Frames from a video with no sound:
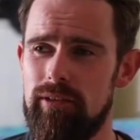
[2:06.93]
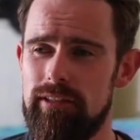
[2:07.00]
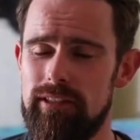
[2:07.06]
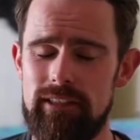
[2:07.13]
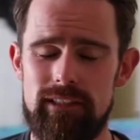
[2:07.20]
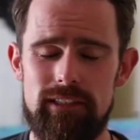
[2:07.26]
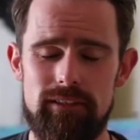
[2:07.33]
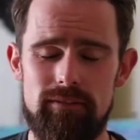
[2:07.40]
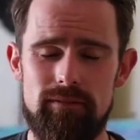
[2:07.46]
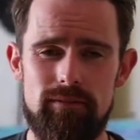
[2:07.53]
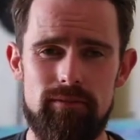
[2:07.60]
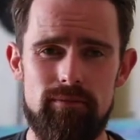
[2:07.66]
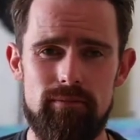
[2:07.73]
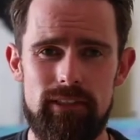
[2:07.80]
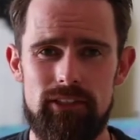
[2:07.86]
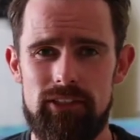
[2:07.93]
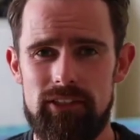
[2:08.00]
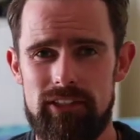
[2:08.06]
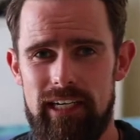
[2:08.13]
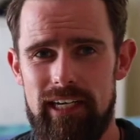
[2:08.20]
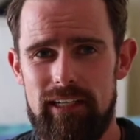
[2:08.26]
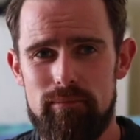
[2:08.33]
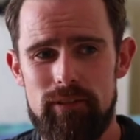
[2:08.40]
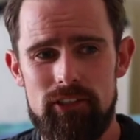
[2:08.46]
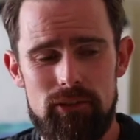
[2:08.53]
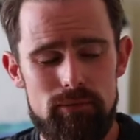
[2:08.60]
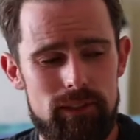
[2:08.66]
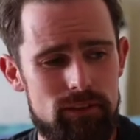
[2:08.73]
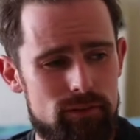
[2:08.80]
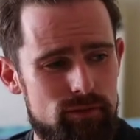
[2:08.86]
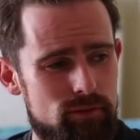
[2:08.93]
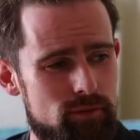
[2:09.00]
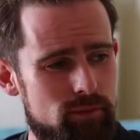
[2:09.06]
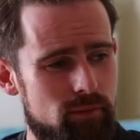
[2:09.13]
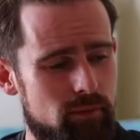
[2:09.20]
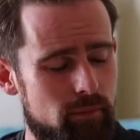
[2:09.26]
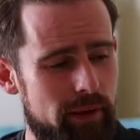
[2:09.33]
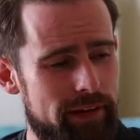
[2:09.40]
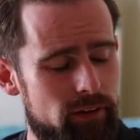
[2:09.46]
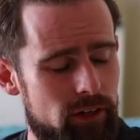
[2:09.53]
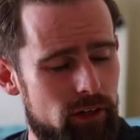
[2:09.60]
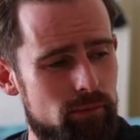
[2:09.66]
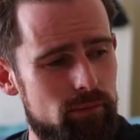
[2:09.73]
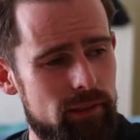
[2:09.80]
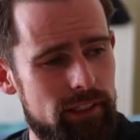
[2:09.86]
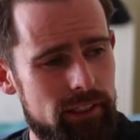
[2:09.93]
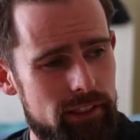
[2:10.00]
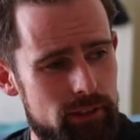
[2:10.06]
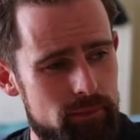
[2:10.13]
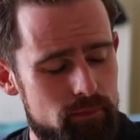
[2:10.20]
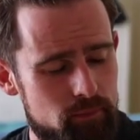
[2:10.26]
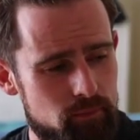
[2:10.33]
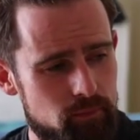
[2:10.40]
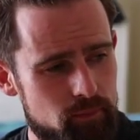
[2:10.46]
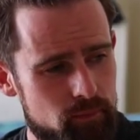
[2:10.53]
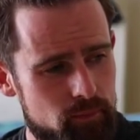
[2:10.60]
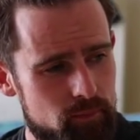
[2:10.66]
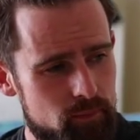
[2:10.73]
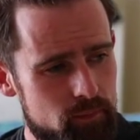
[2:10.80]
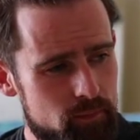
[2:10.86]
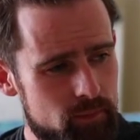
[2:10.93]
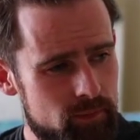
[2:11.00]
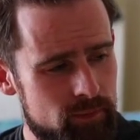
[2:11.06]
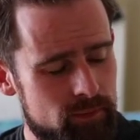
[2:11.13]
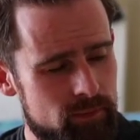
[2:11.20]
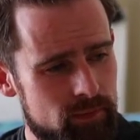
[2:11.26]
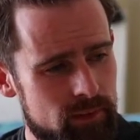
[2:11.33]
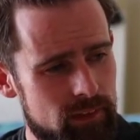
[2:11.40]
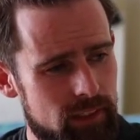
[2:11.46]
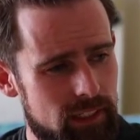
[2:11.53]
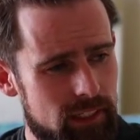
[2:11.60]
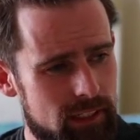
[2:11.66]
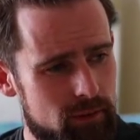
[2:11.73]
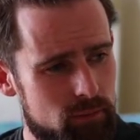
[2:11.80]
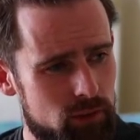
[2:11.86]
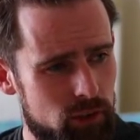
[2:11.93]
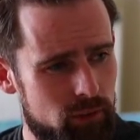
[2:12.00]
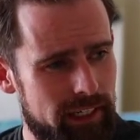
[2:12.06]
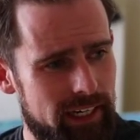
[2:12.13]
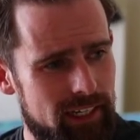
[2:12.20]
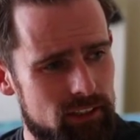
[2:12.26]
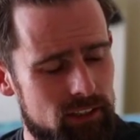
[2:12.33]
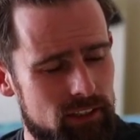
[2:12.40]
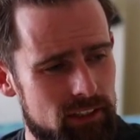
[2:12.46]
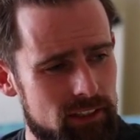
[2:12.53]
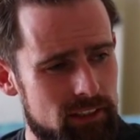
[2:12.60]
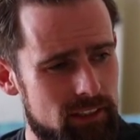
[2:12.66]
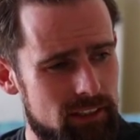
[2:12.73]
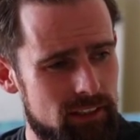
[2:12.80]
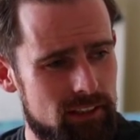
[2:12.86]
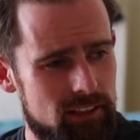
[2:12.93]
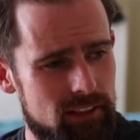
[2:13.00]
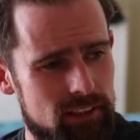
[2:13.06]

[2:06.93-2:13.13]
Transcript: I think he missed his dad, missed a bit of male company, you know. So he asked to...